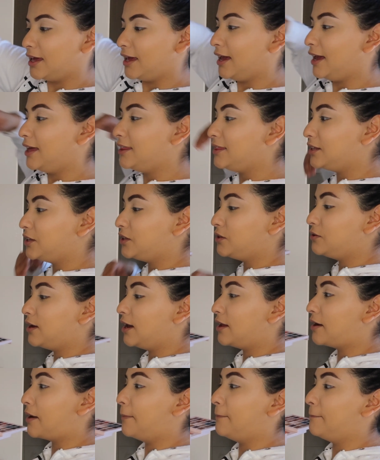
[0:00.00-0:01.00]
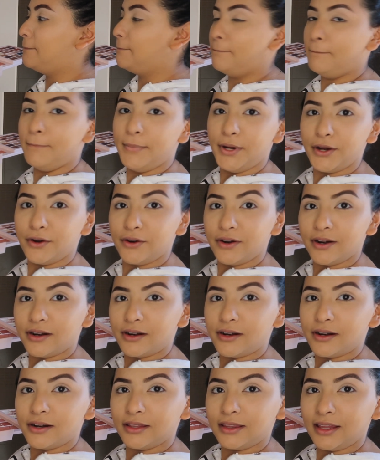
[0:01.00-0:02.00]
And then you get a
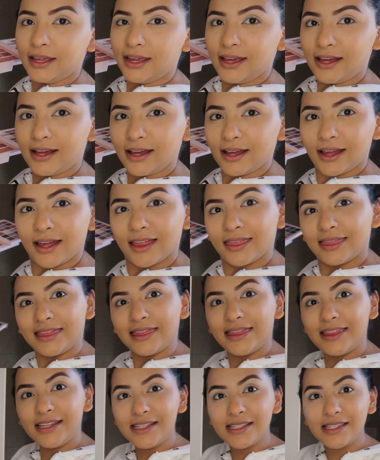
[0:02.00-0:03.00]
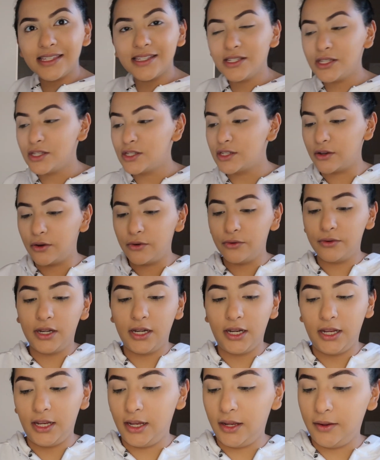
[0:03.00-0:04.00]
mirror. Like, this is so
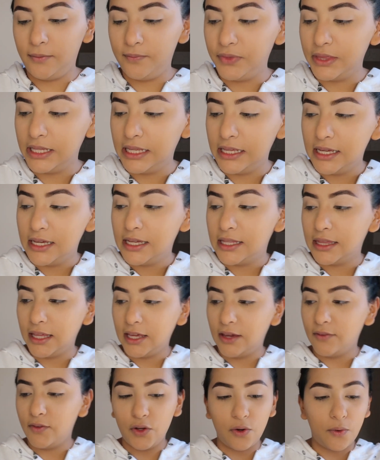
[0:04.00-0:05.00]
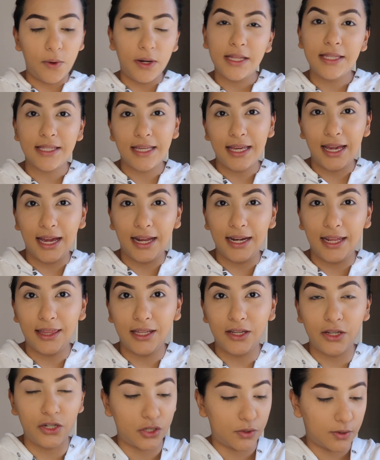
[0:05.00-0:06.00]
neat. Like, if you don't want to take
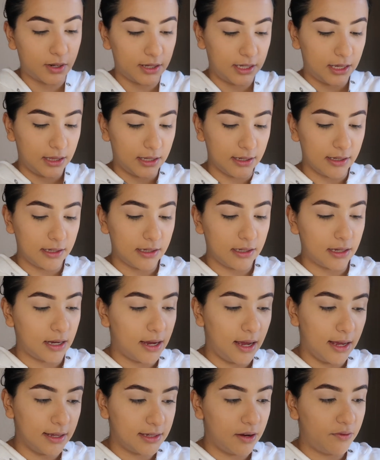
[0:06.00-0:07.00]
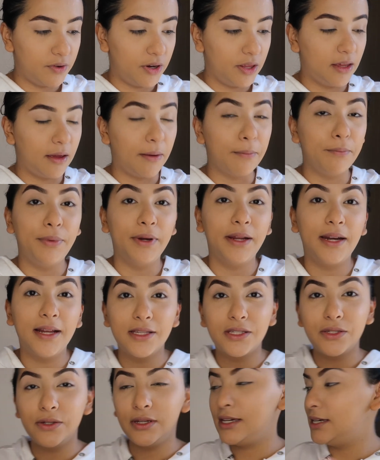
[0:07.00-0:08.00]
anything, you just want to take this, it has everything. But
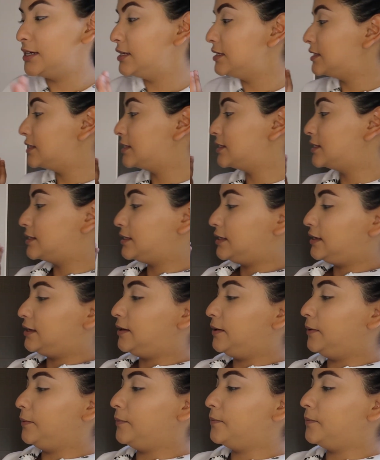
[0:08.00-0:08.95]
as you can see,